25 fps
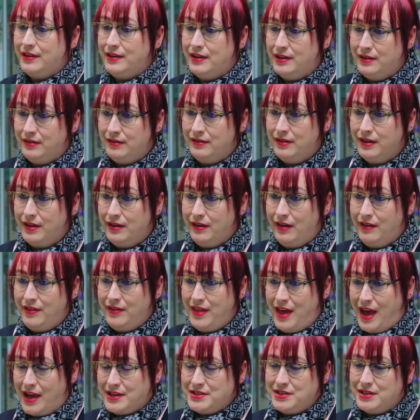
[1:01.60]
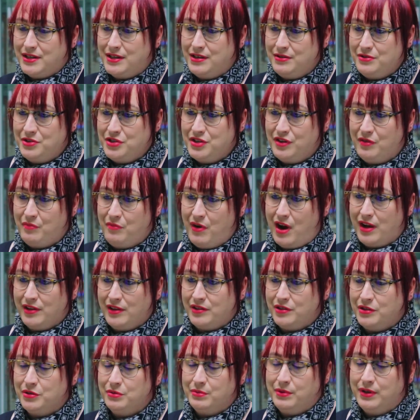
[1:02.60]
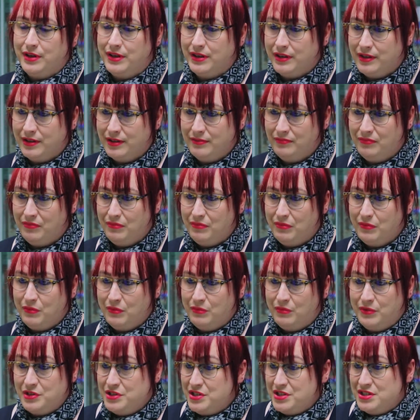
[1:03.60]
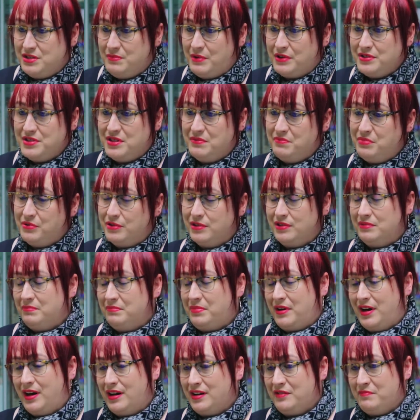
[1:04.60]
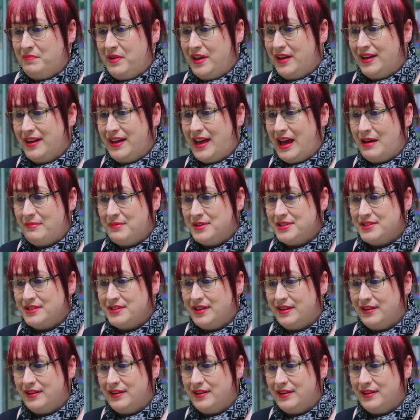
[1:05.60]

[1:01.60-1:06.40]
in the execution of practical work, which is the most important part of being a chemist, I